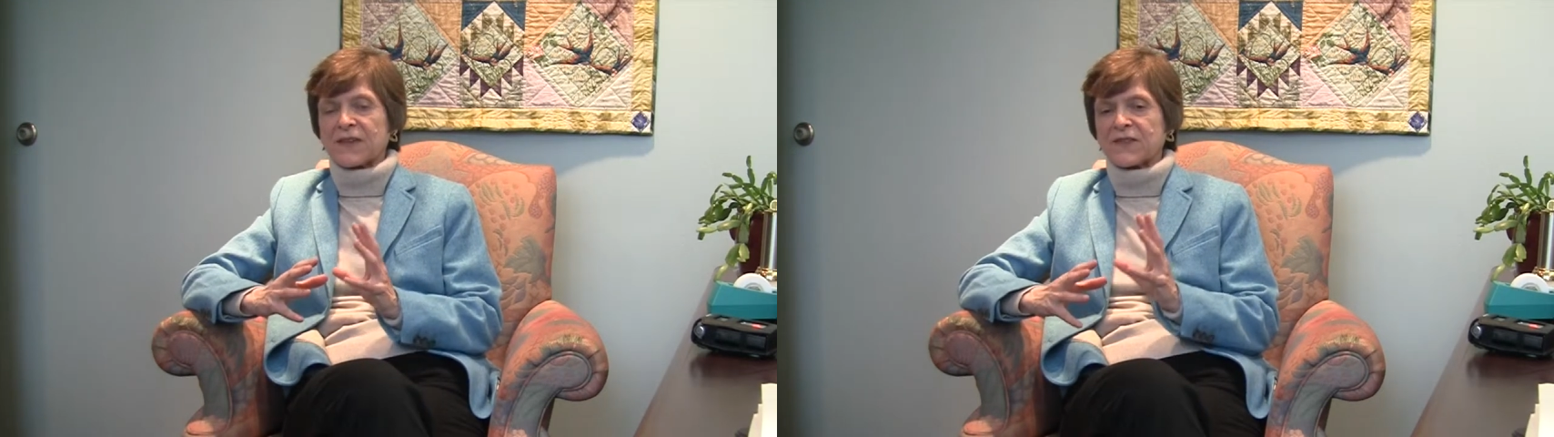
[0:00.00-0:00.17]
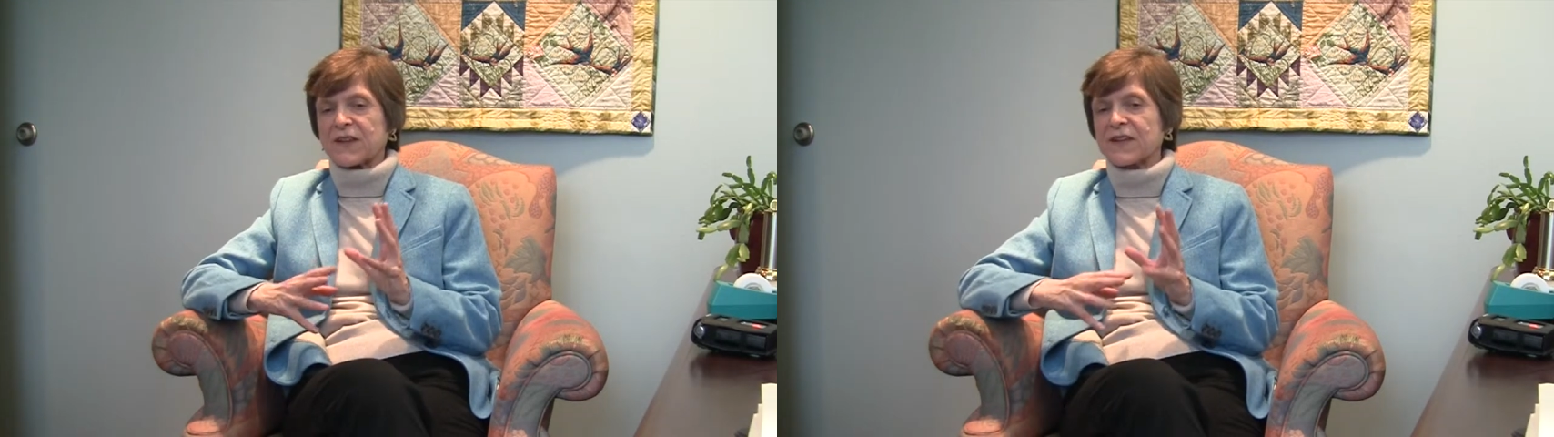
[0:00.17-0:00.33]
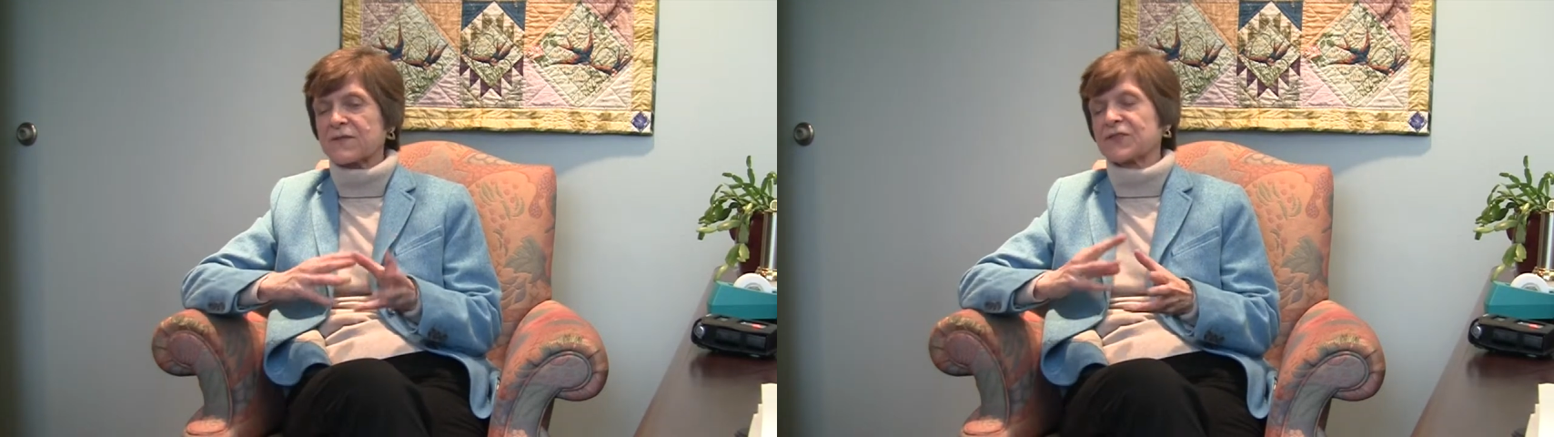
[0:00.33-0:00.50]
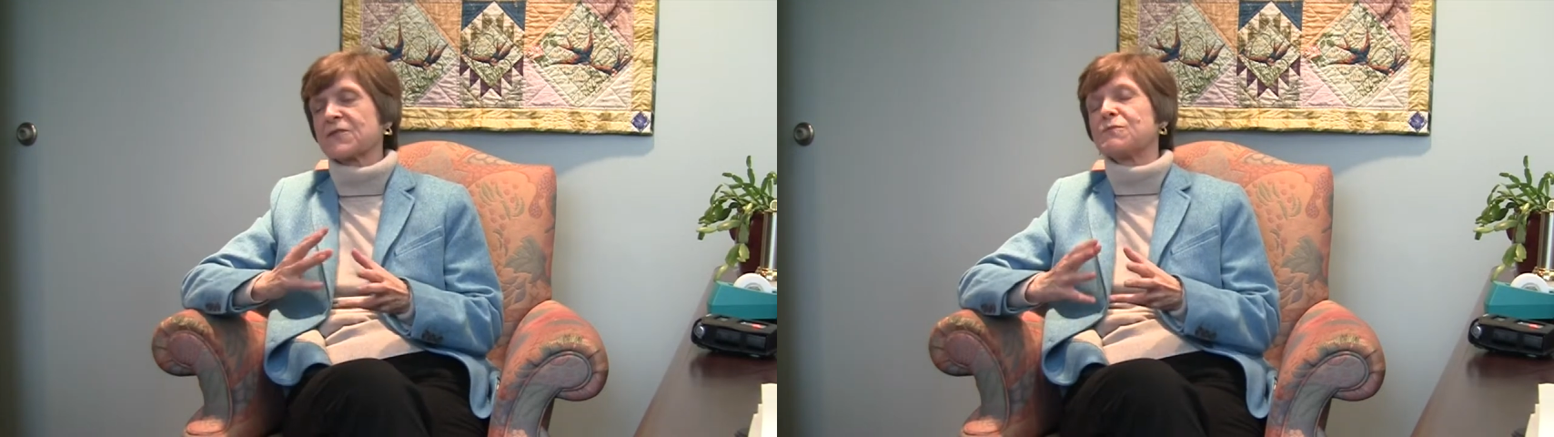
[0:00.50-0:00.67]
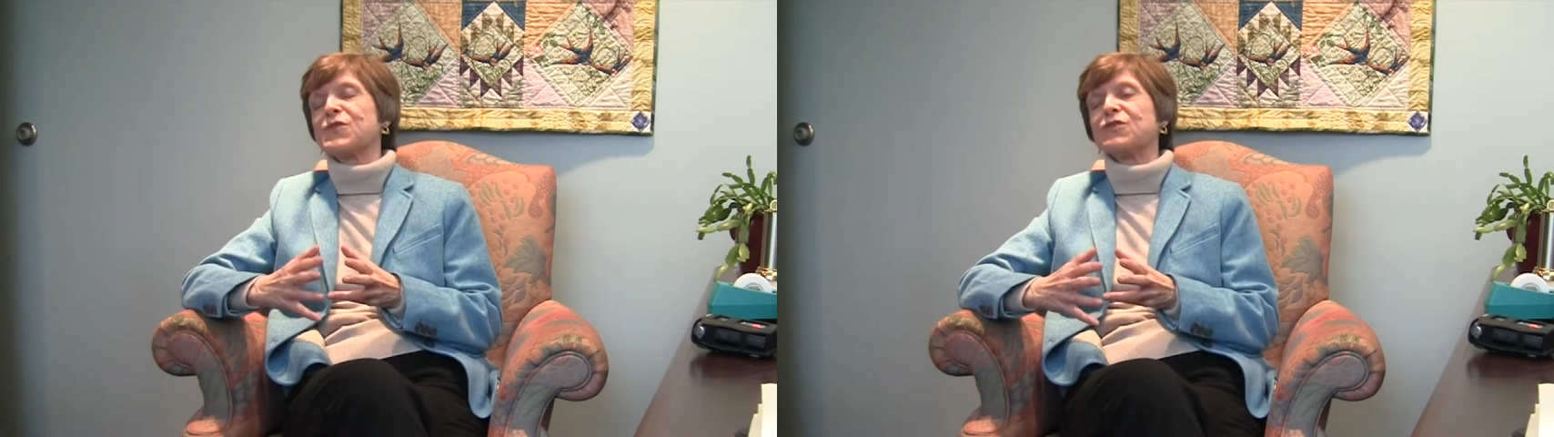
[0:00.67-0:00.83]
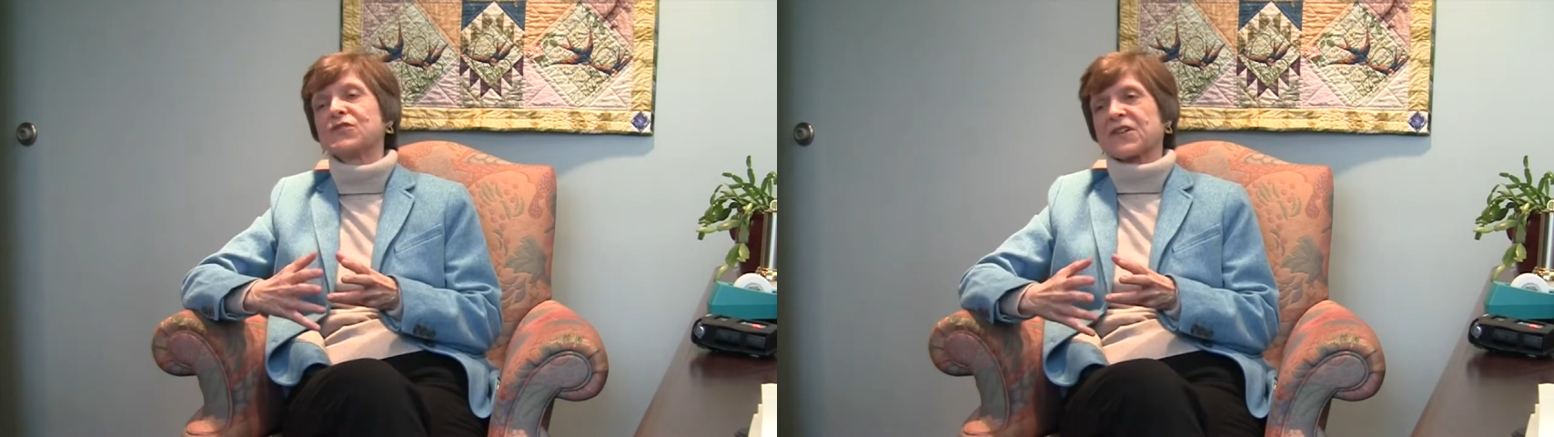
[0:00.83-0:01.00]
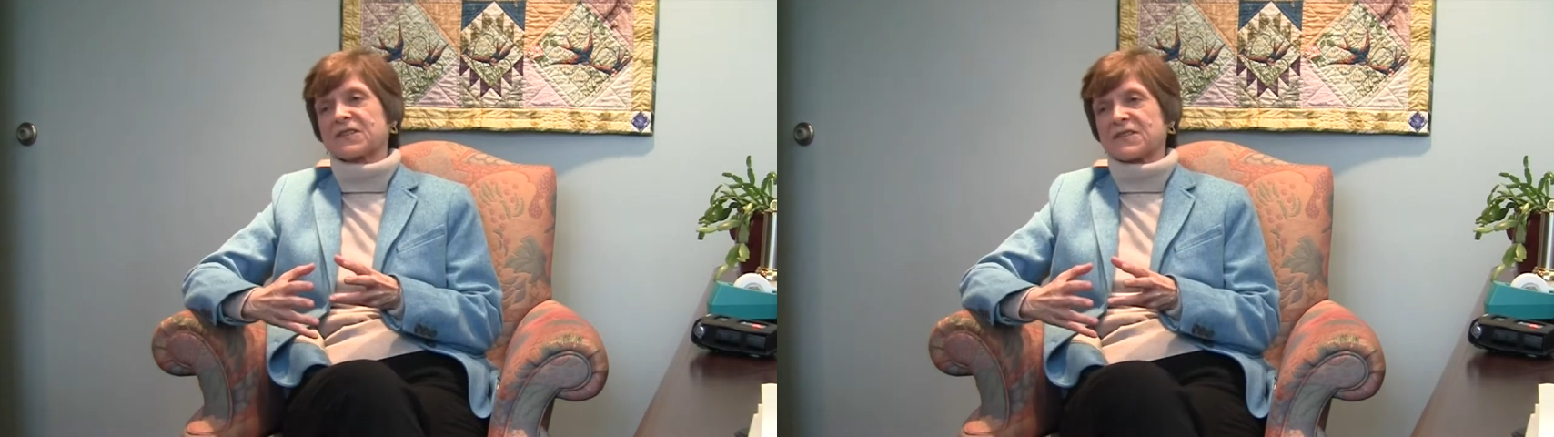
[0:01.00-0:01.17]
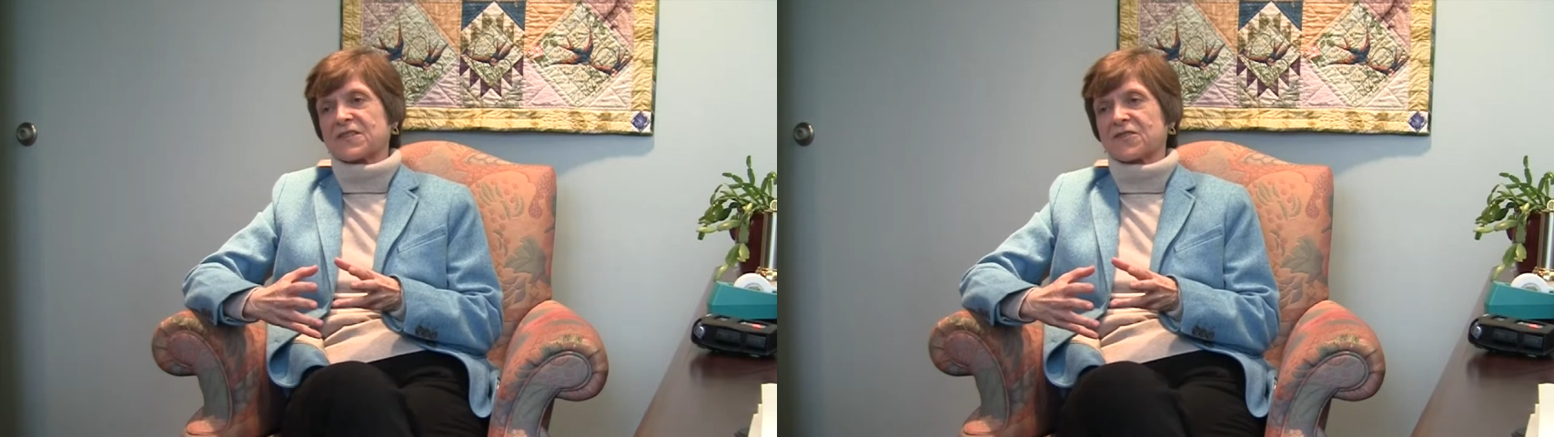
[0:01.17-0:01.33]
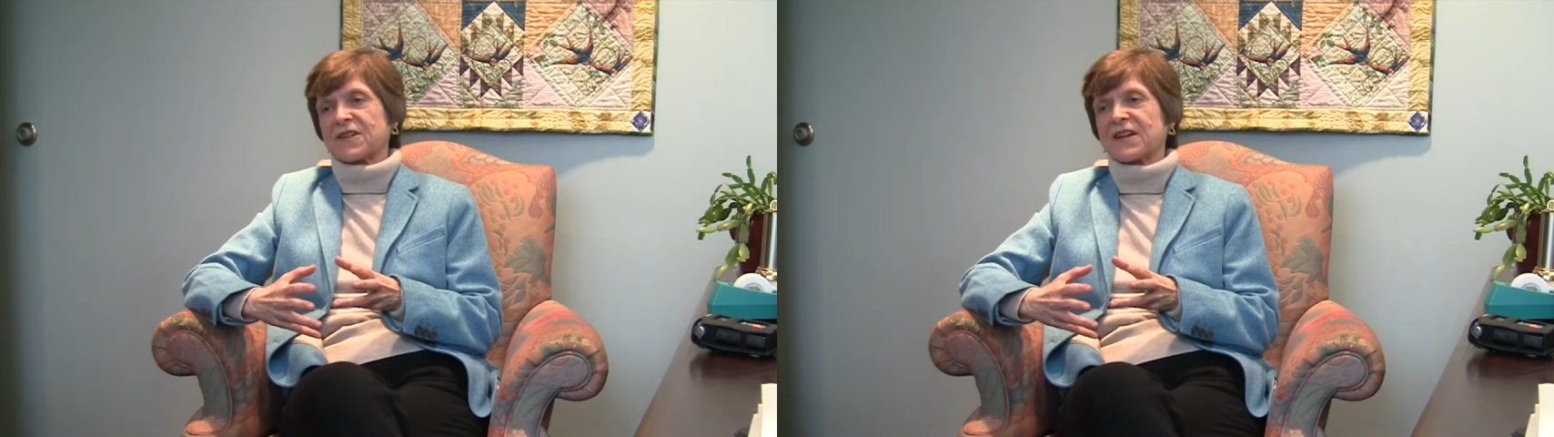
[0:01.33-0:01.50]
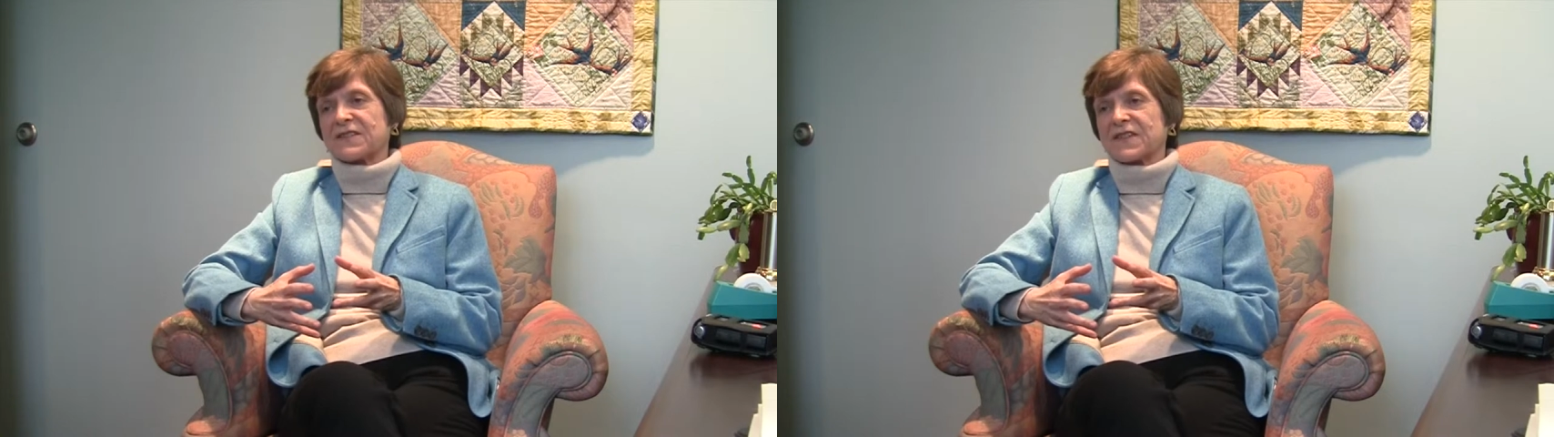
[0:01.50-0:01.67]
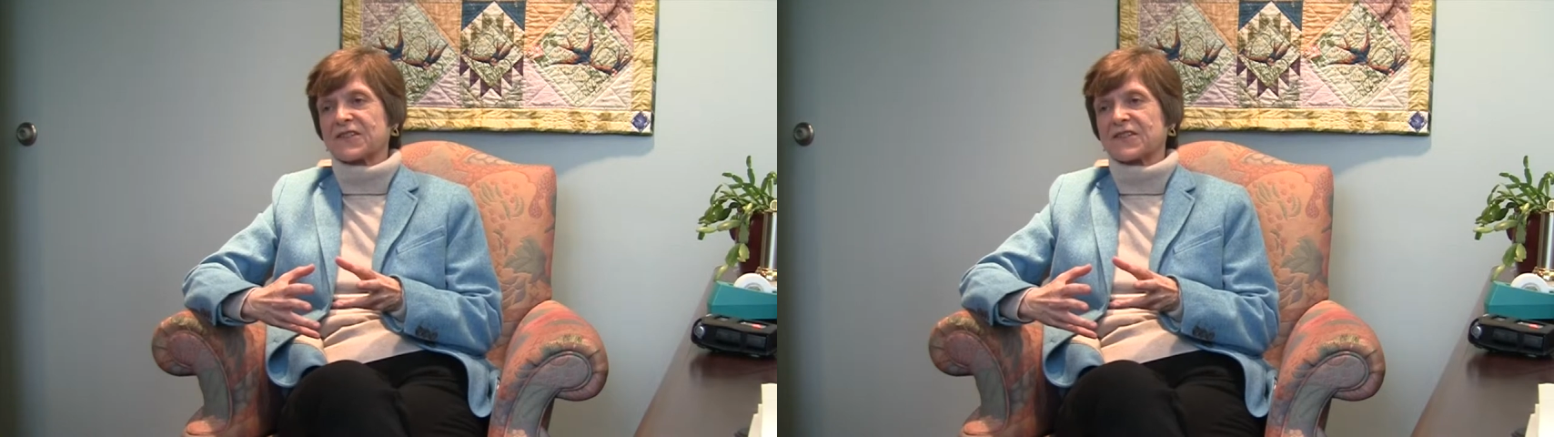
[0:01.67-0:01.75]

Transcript: the gifts of music that are in